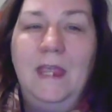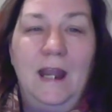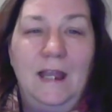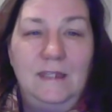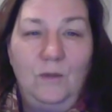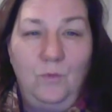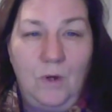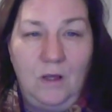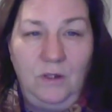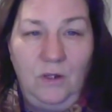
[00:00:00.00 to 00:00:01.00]
And I said,
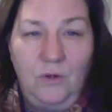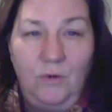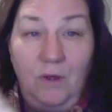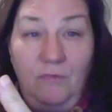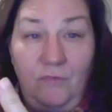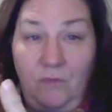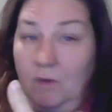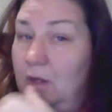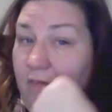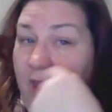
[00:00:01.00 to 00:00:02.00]
well, you know, if
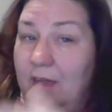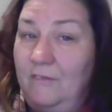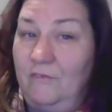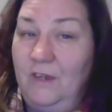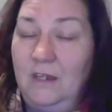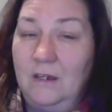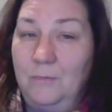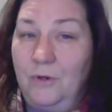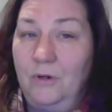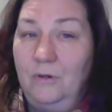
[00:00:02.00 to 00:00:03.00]
I have a VIN
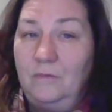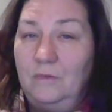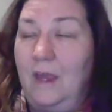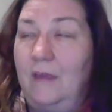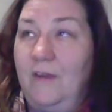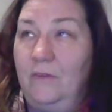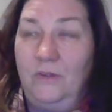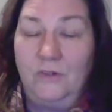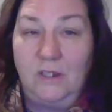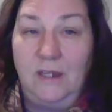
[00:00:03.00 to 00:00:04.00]
number, I found
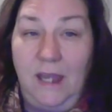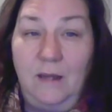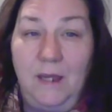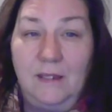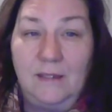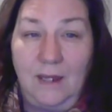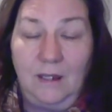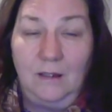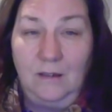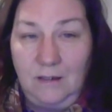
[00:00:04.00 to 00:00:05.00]
there's a database. I
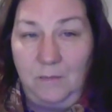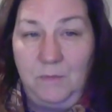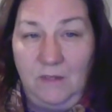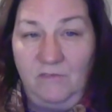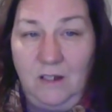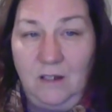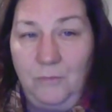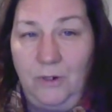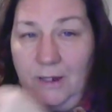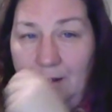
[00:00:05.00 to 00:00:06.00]
can type the VIN
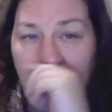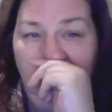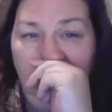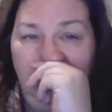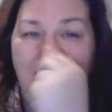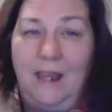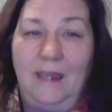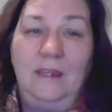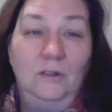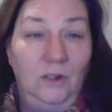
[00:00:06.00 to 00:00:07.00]
number in, and I
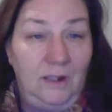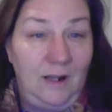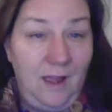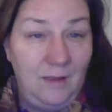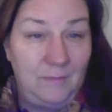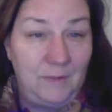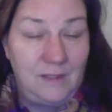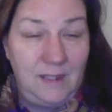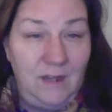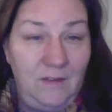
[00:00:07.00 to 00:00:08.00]
can look it up and
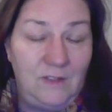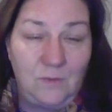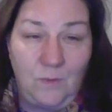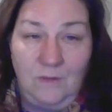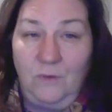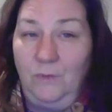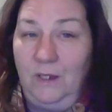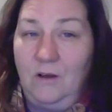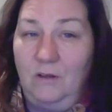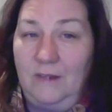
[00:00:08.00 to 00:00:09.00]
see if it's one of the
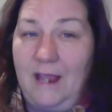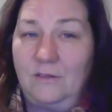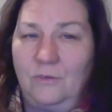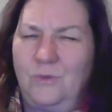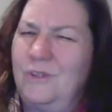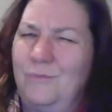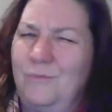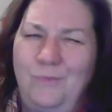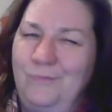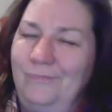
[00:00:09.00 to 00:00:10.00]
recalled axles, which I'm
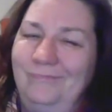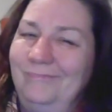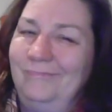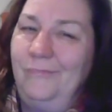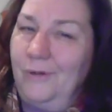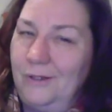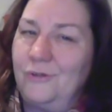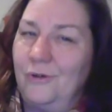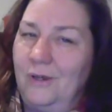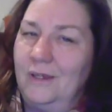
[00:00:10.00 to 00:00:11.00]
pretty
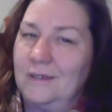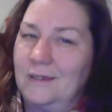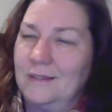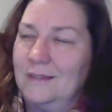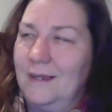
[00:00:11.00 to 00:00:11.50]
sure it is because it's